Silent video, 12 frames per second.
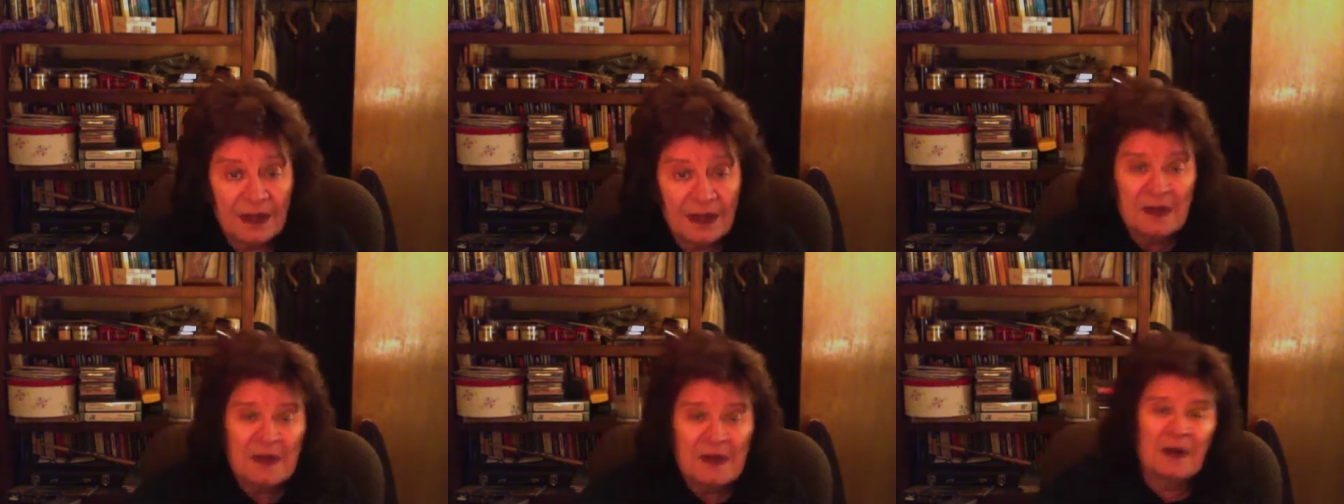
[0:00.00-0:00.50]

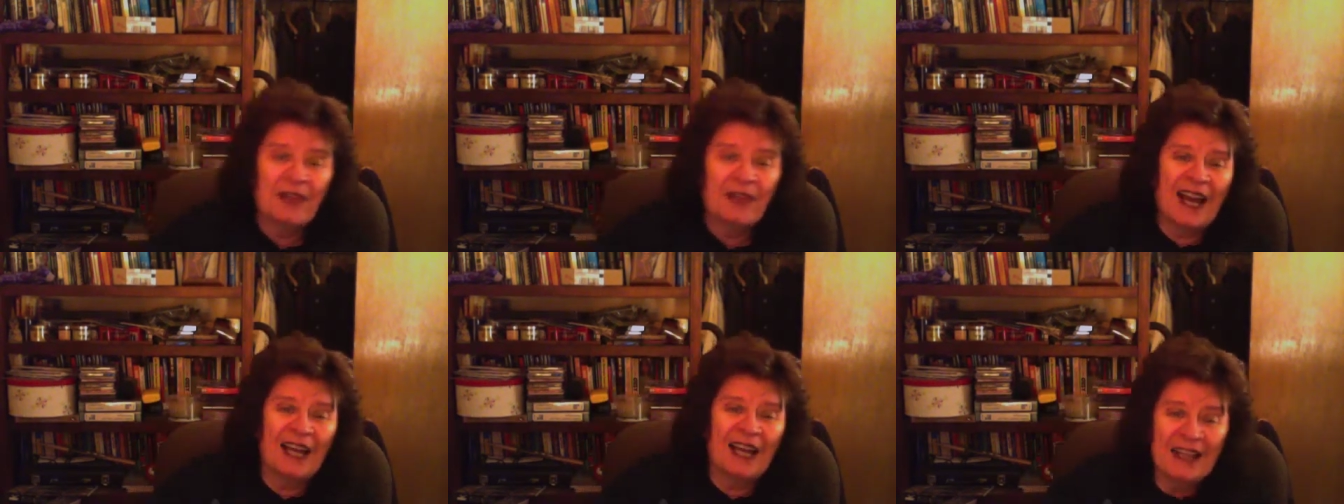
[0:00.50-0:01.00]
all
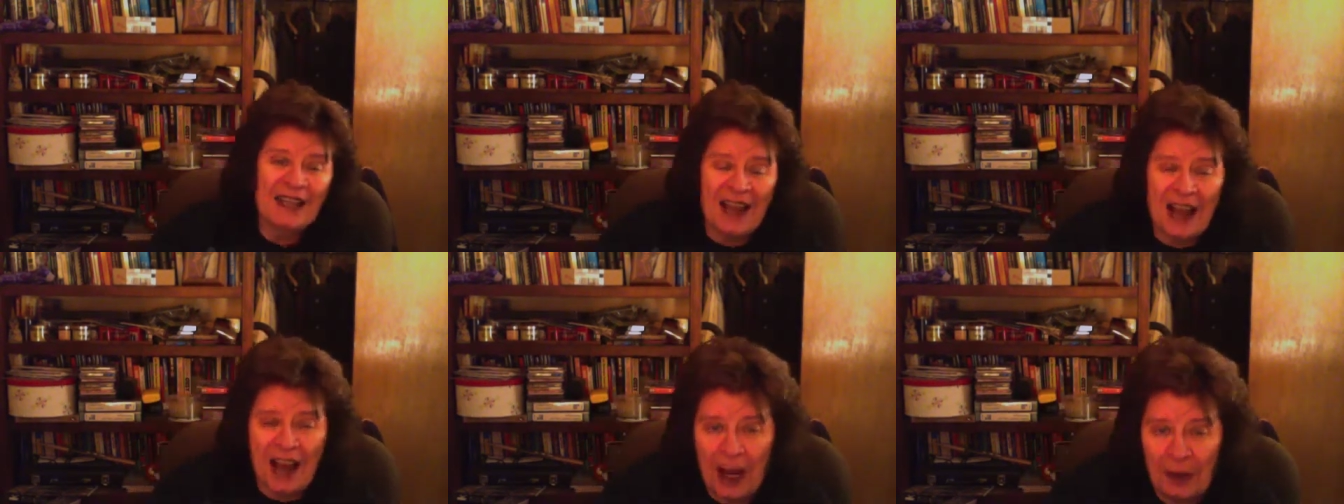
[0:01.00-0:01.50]
that.
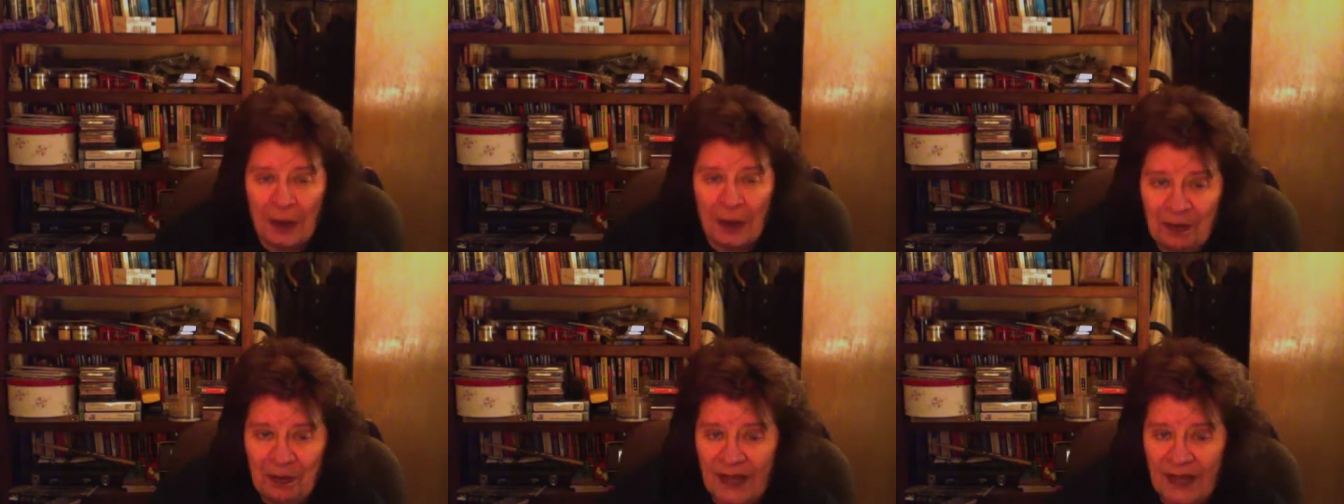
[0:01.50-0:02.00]
And
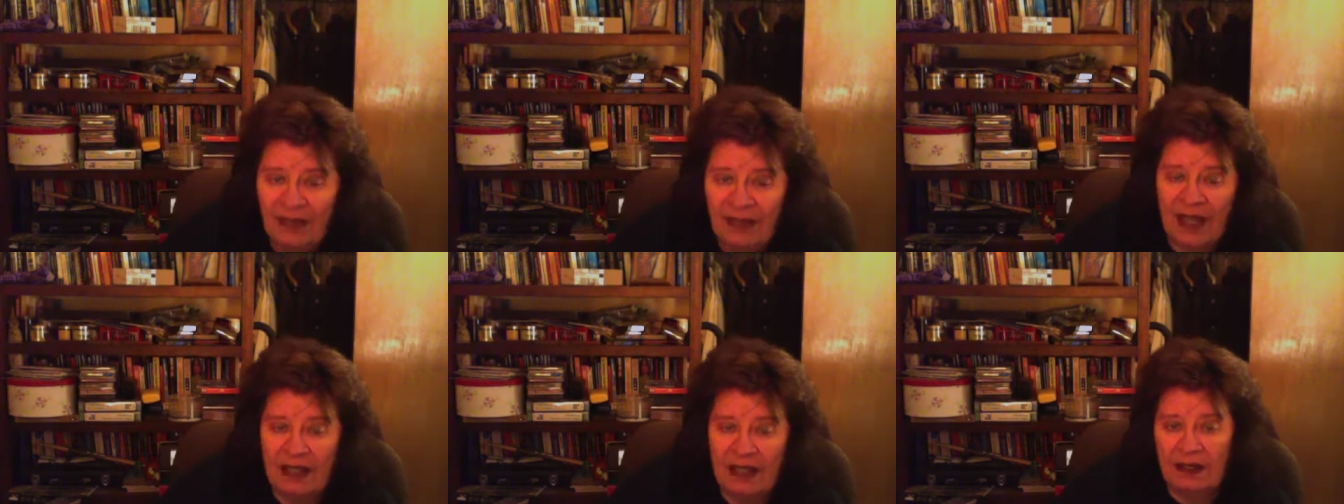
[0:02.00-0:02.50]

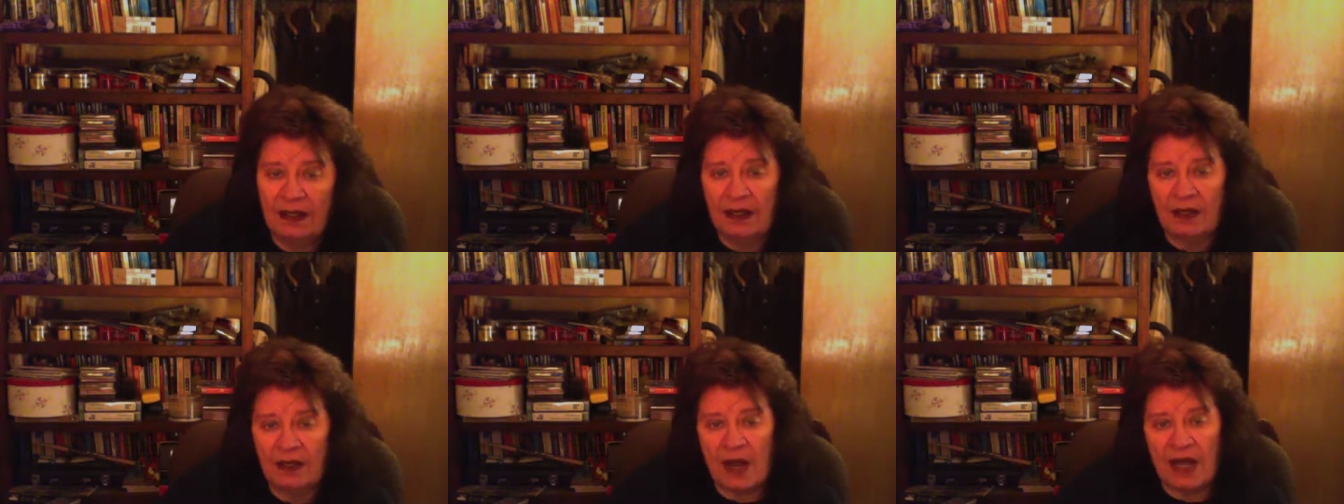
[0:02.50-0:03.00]
then
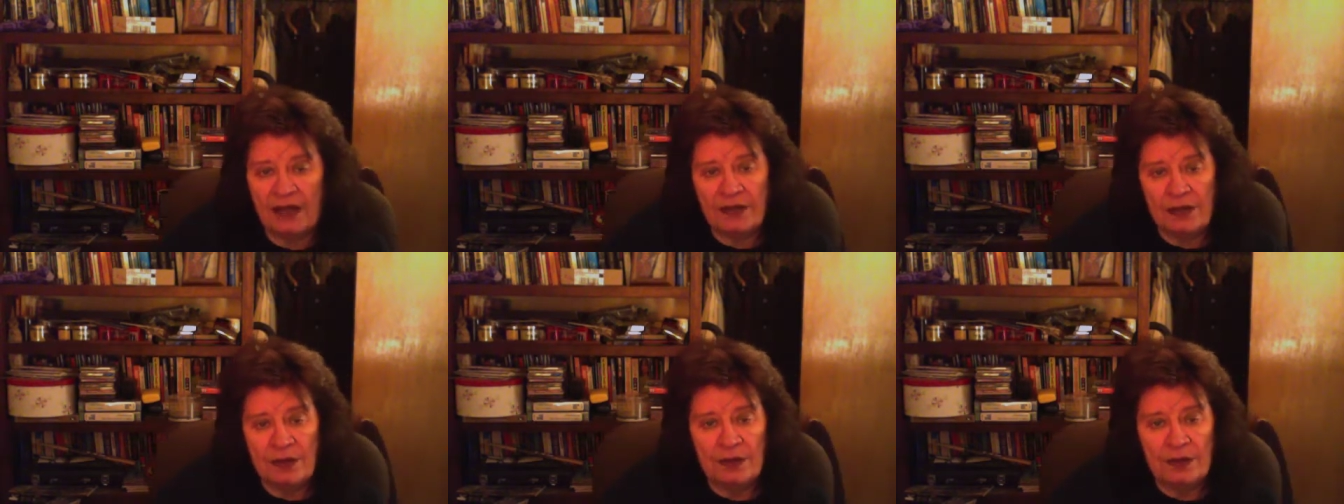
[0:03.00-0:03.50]
I
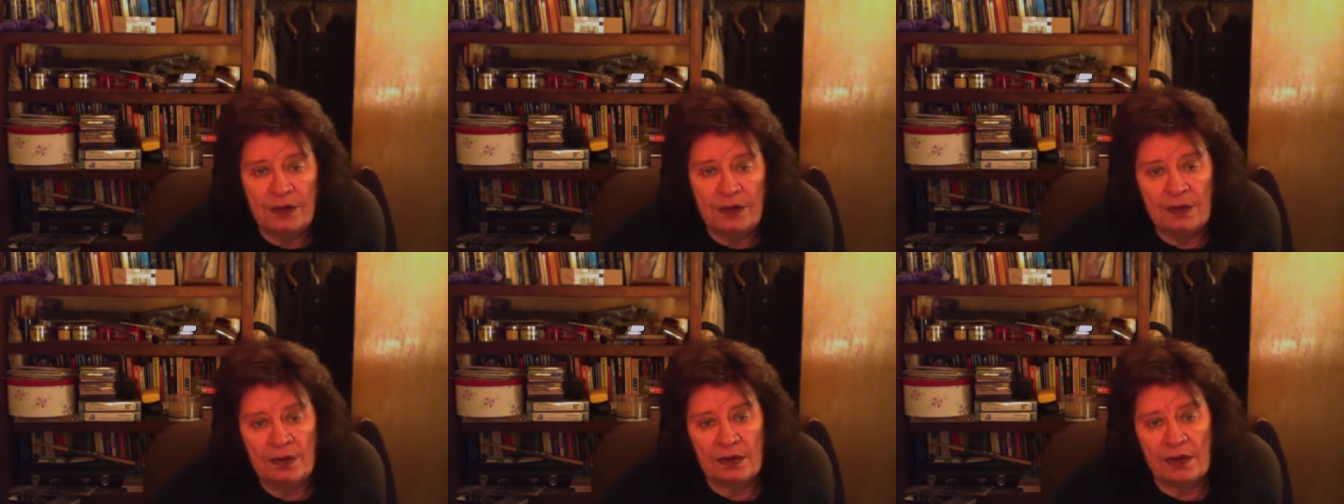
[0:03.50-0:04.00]
do
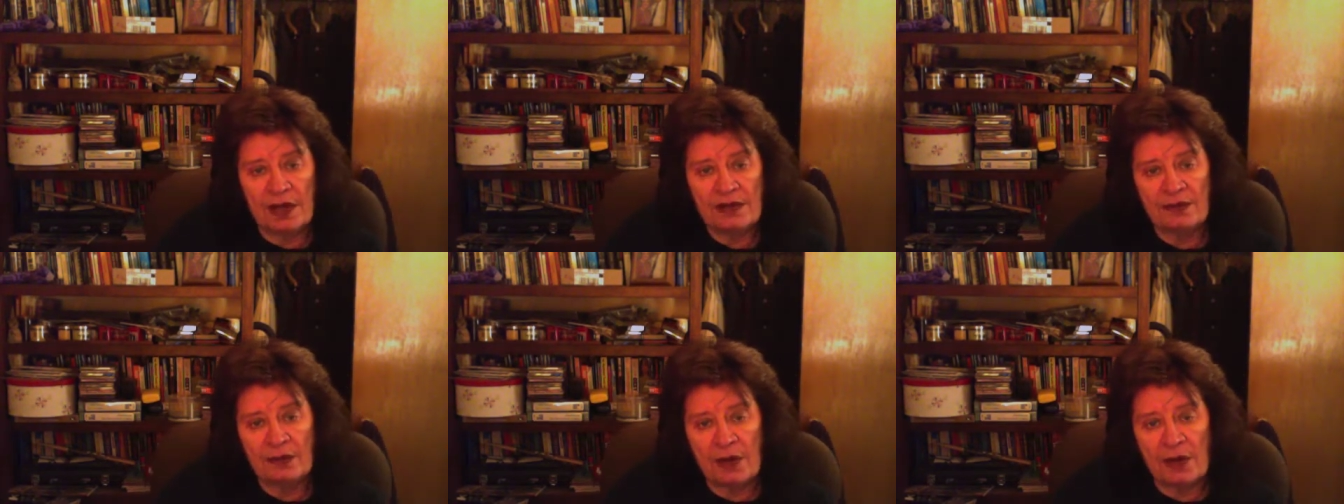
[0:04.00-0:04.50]

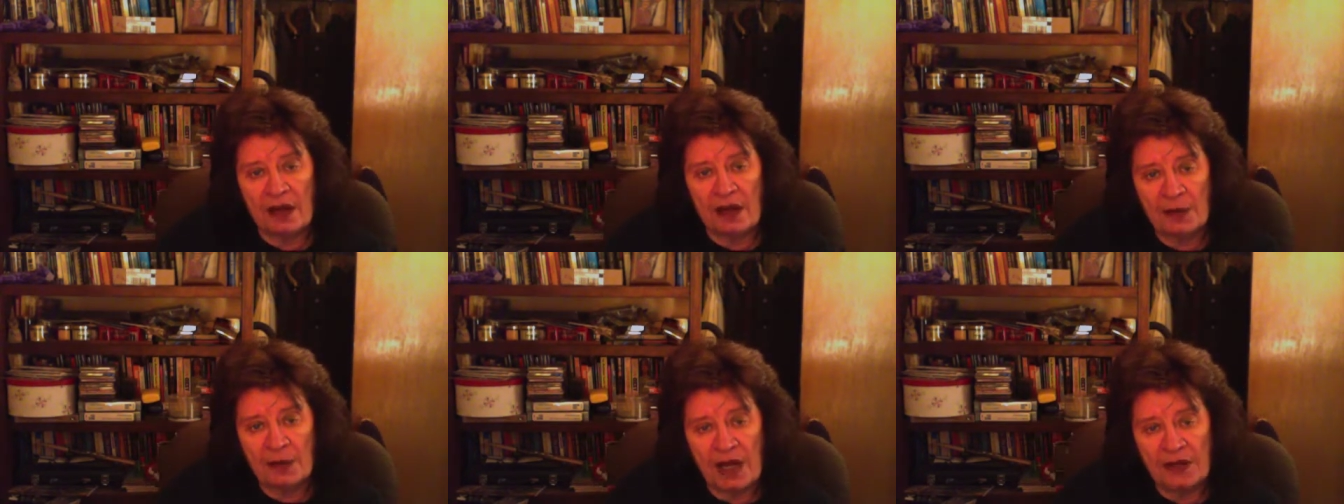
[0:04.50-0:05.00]
progressive rock
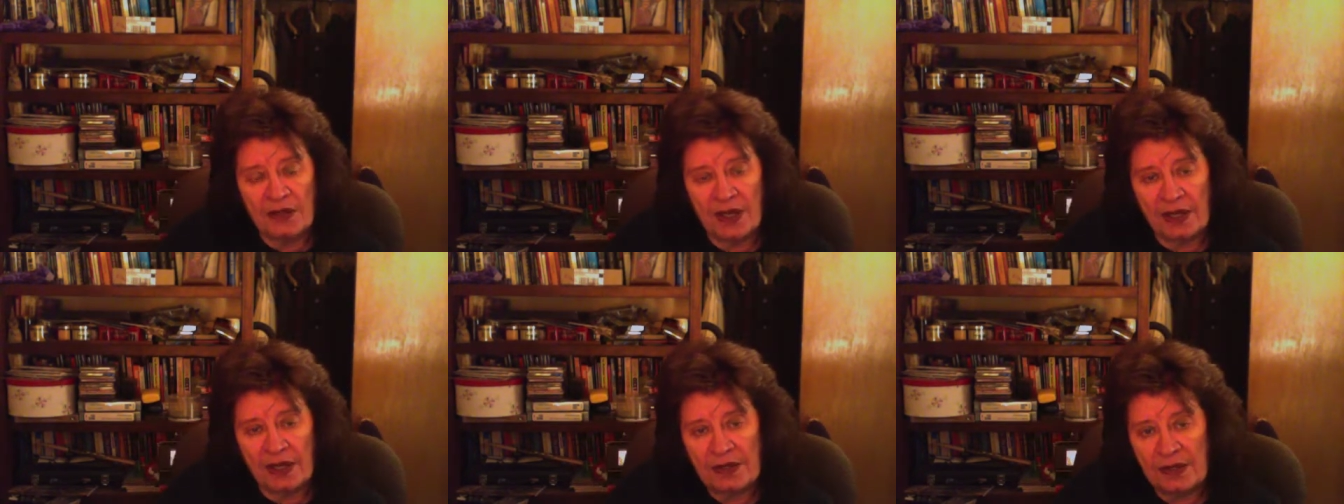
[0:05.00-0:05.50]

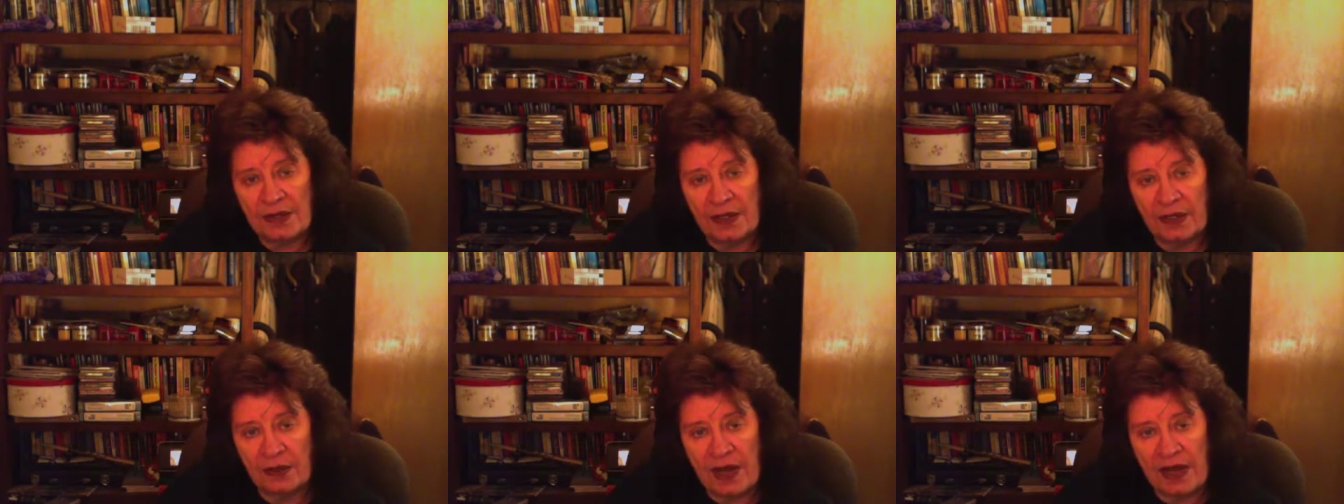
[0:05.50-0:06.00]
projects
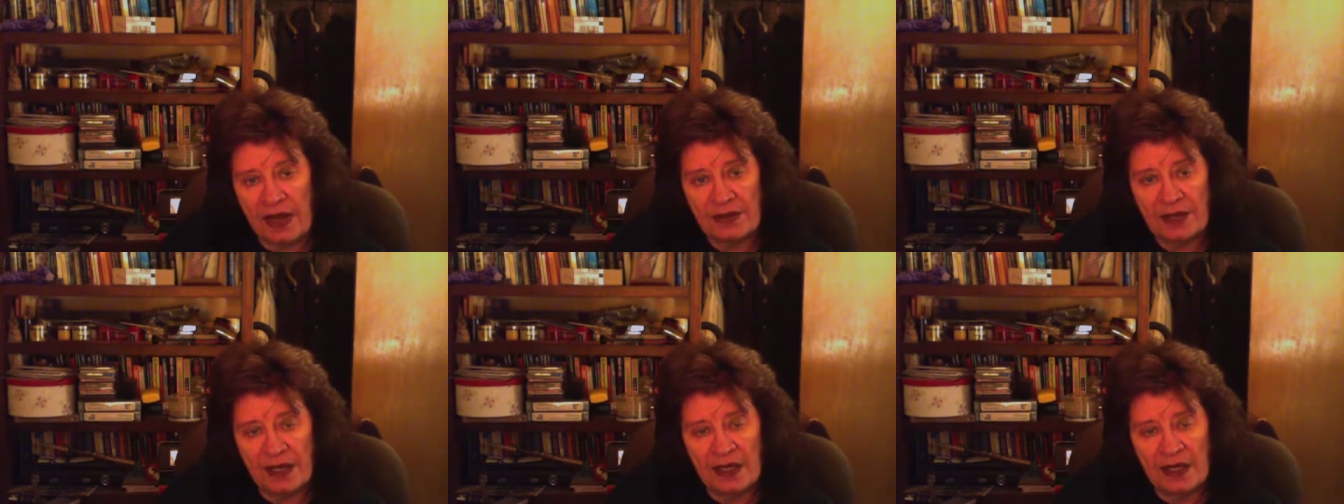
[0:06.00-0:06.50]
as
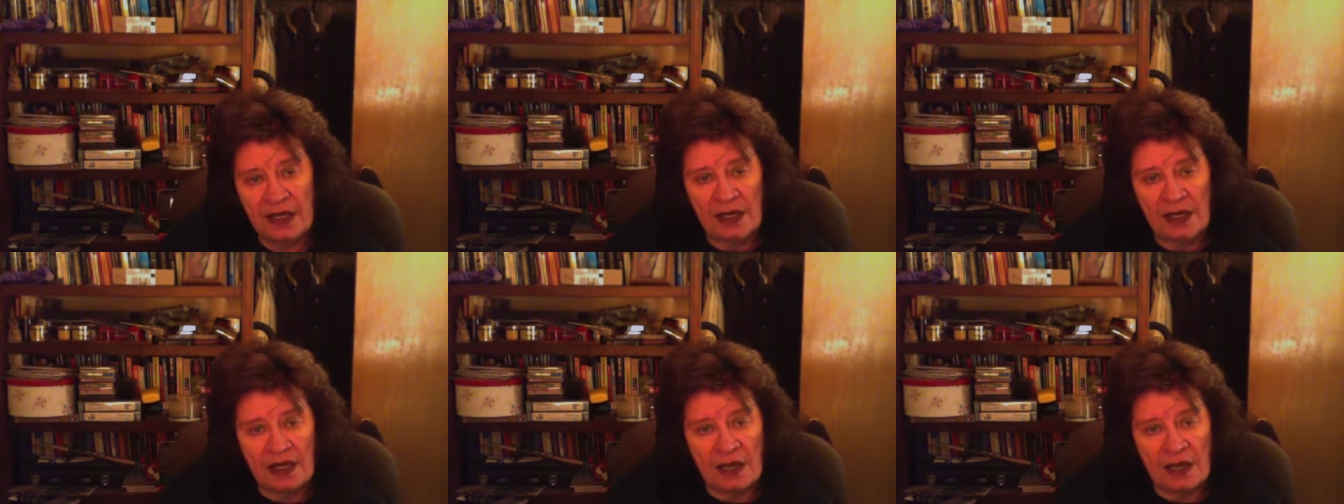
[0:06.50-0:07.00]
they
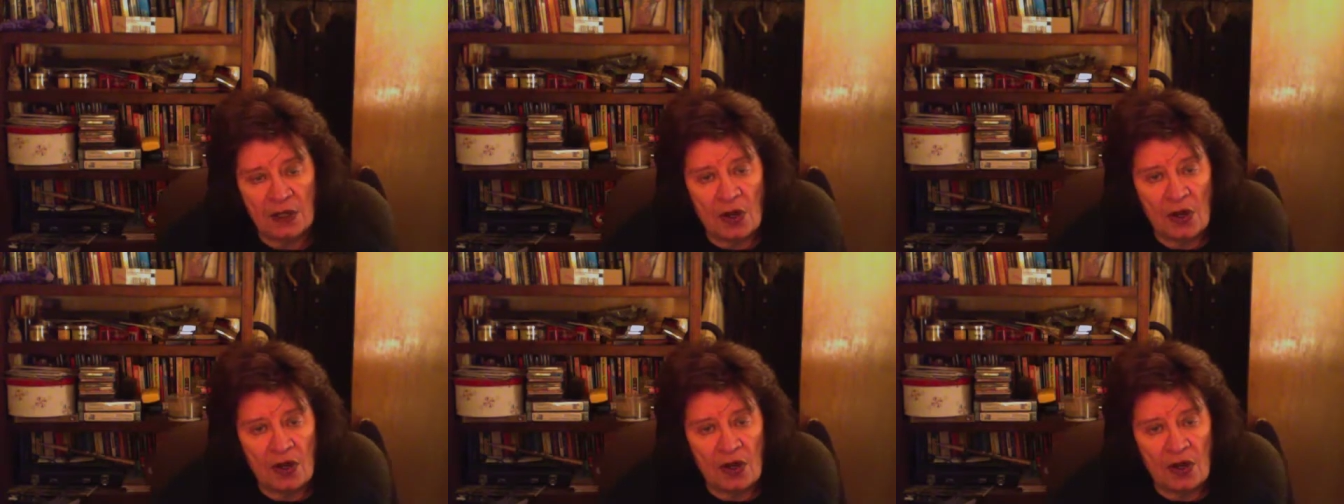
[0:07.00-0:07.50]
come
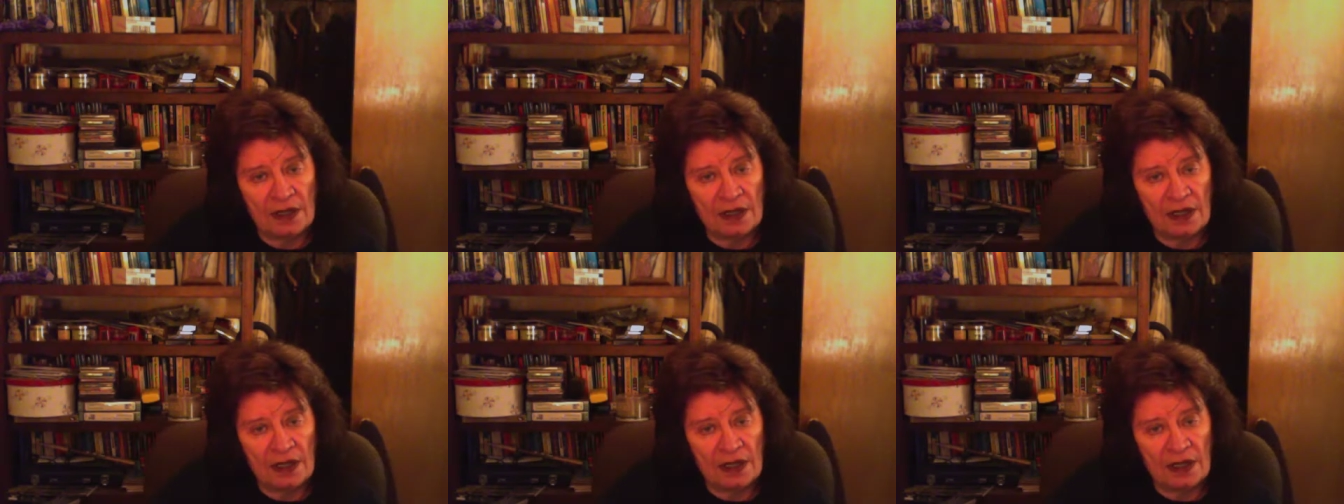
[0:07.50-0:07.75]
along.